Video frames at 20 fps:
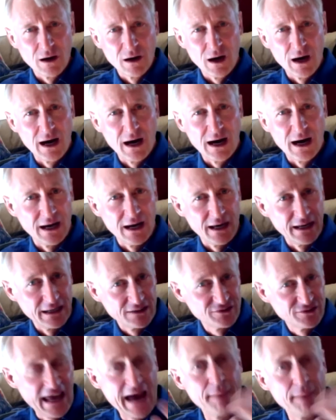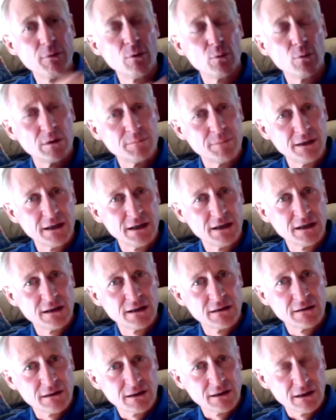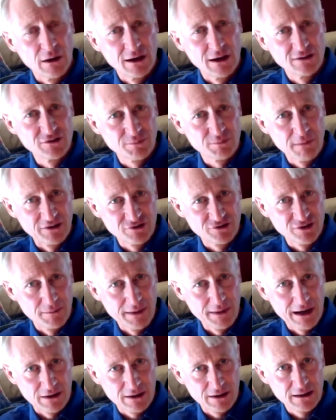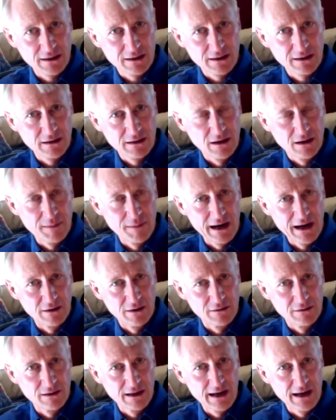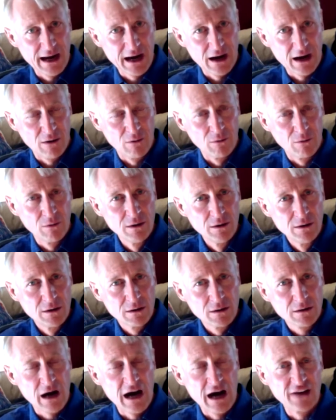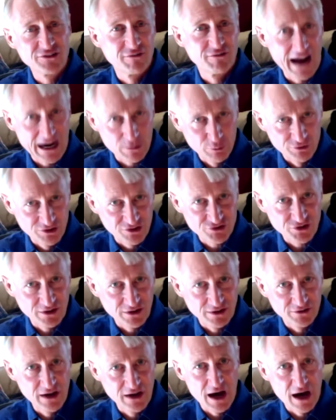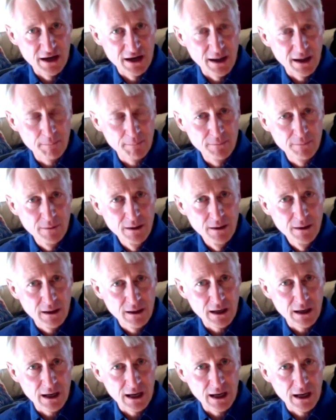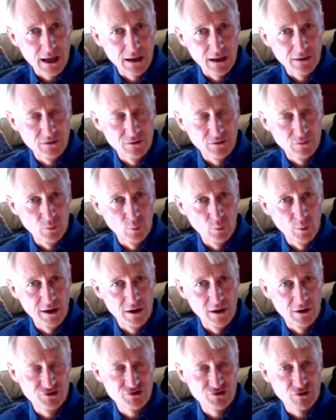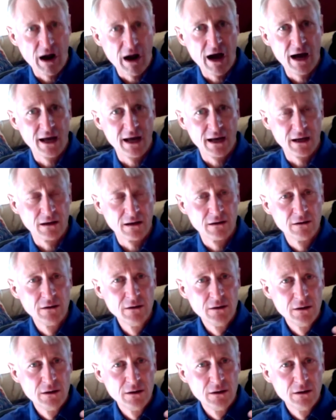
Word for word: uh, an example would be, you know, I just mentioned about about how cost of acquisition has gone up, and we are trying